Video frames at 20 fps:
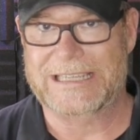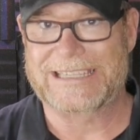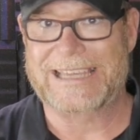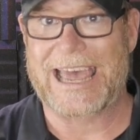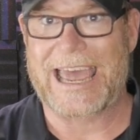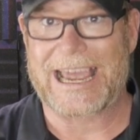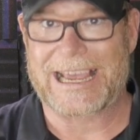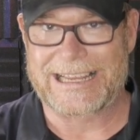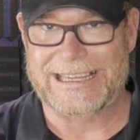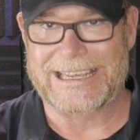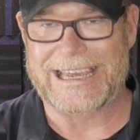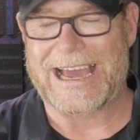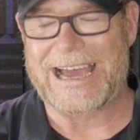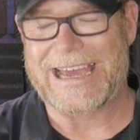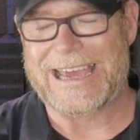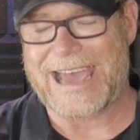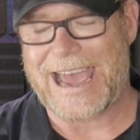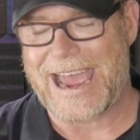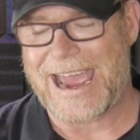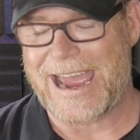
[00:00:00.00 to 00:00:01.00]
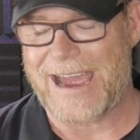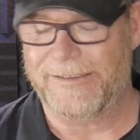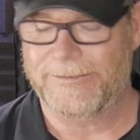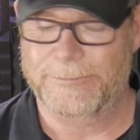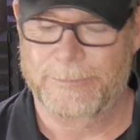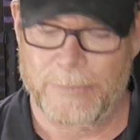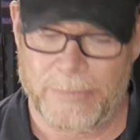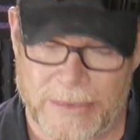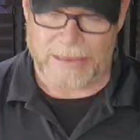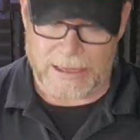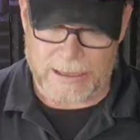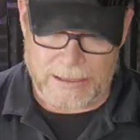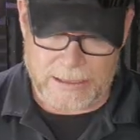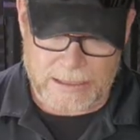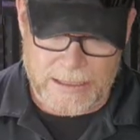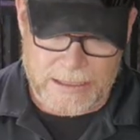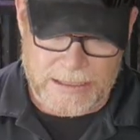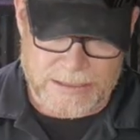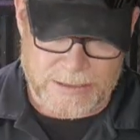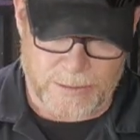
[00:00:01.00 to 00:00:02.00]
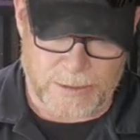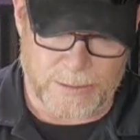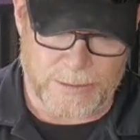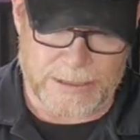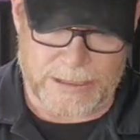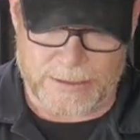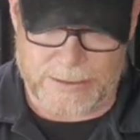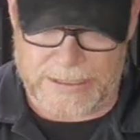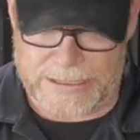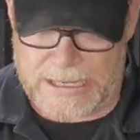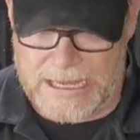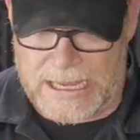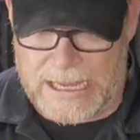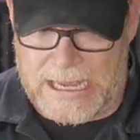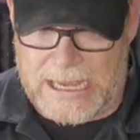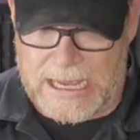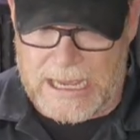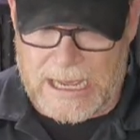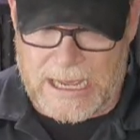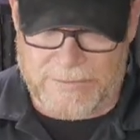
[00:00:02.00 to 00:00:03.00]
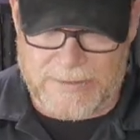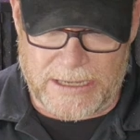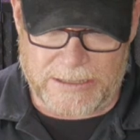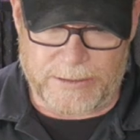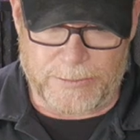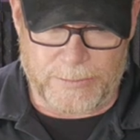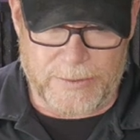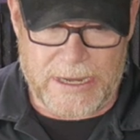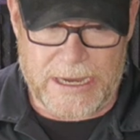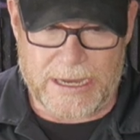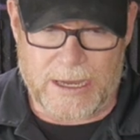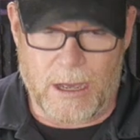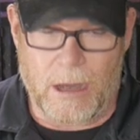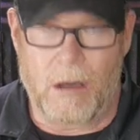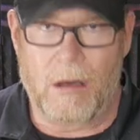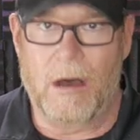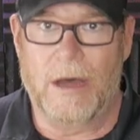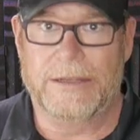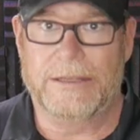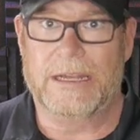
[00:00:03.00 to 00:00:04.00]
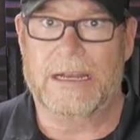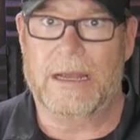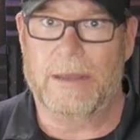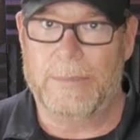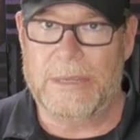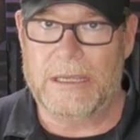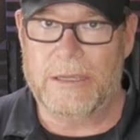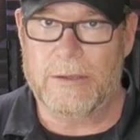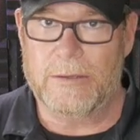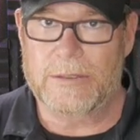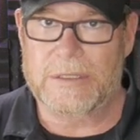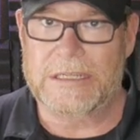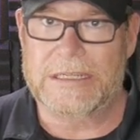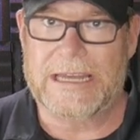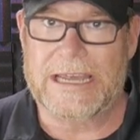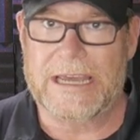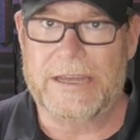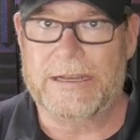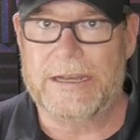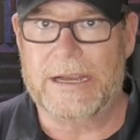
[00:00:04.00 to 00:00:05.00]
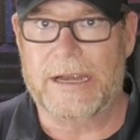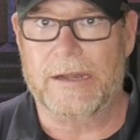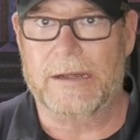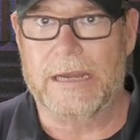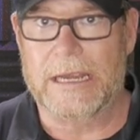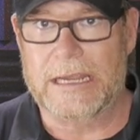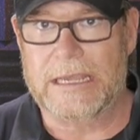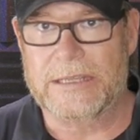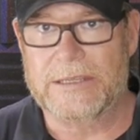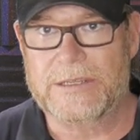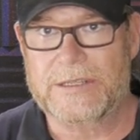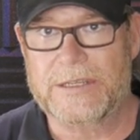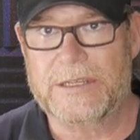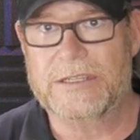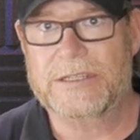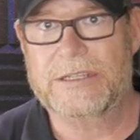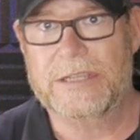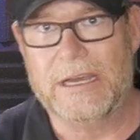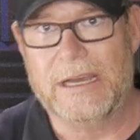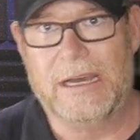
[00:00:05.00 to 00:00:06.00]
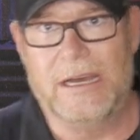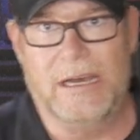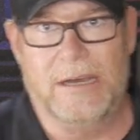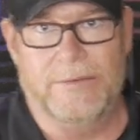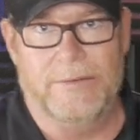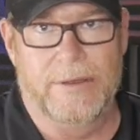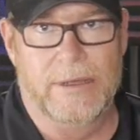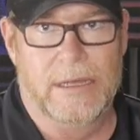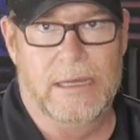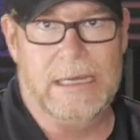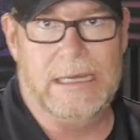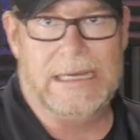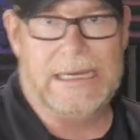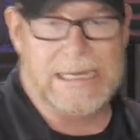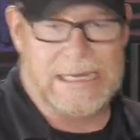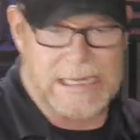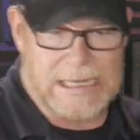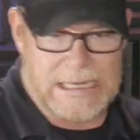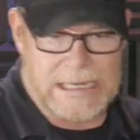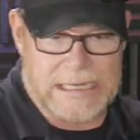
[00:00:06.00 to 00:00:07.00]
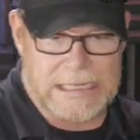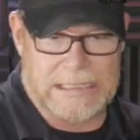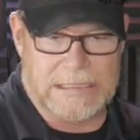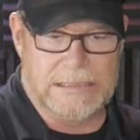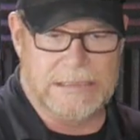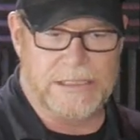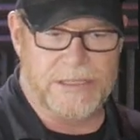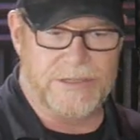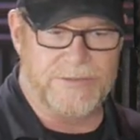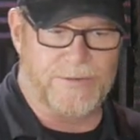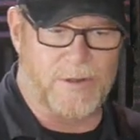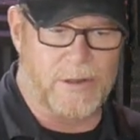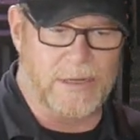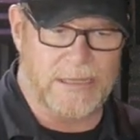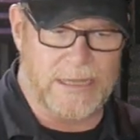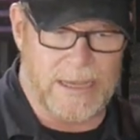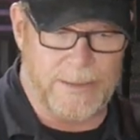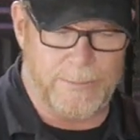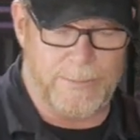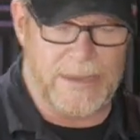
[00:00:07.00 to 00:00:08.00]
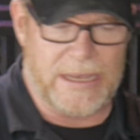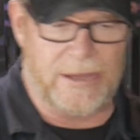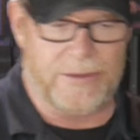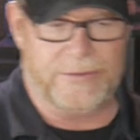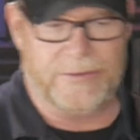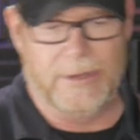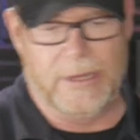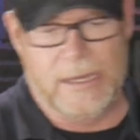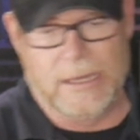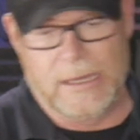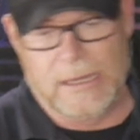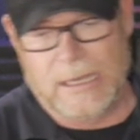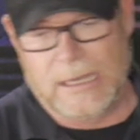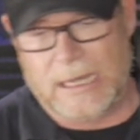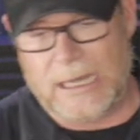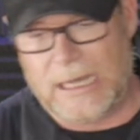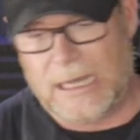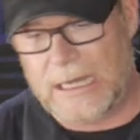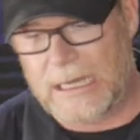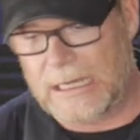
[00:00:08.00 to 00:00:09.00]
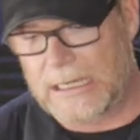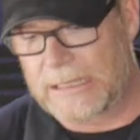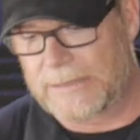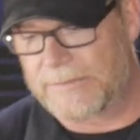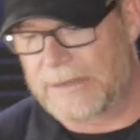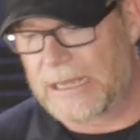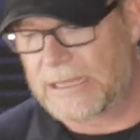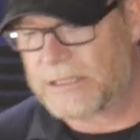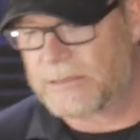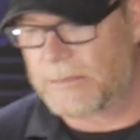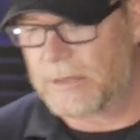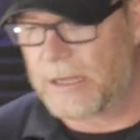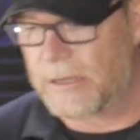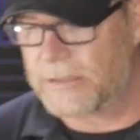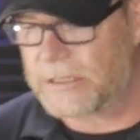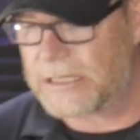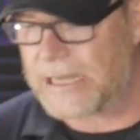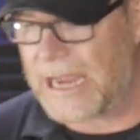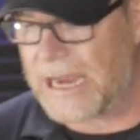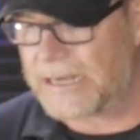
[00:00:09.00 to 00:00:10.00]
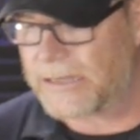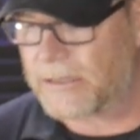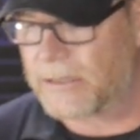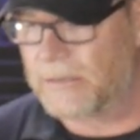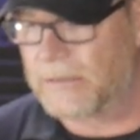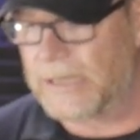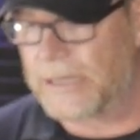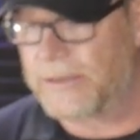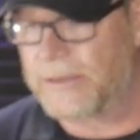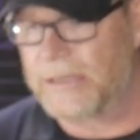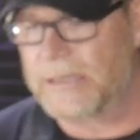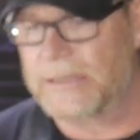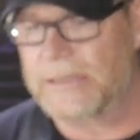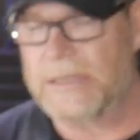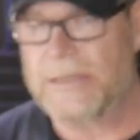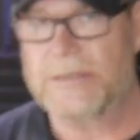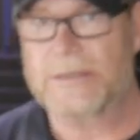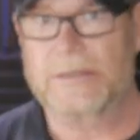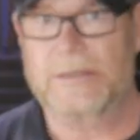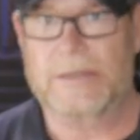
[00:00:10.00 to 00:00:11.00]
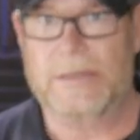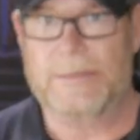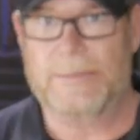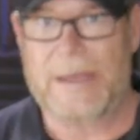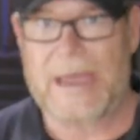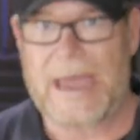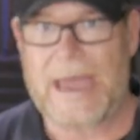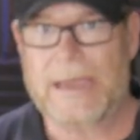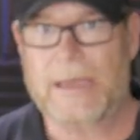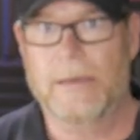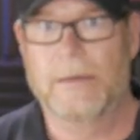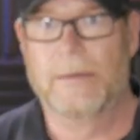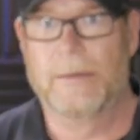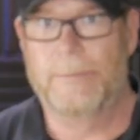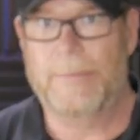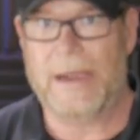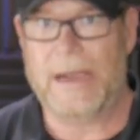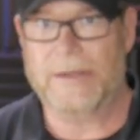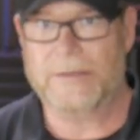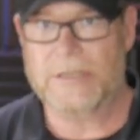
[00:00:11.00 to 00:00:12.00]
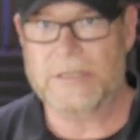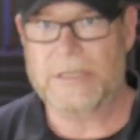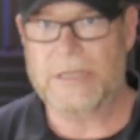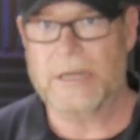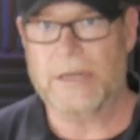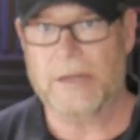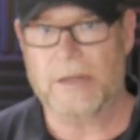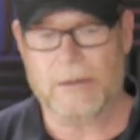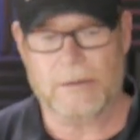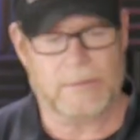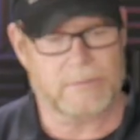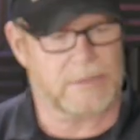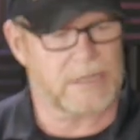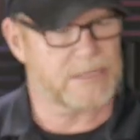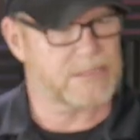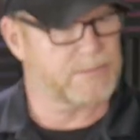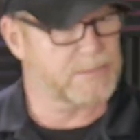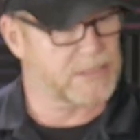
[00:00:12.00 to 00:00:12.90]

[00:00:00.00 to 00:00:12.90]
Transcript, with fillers: exactly I have. So what are we doing? I've got the rig on that I'll be using down there. It consists of uh, a lamb belt. Uh, I've got some Ghost Tactical. I think these are the mag pouches here. I've got some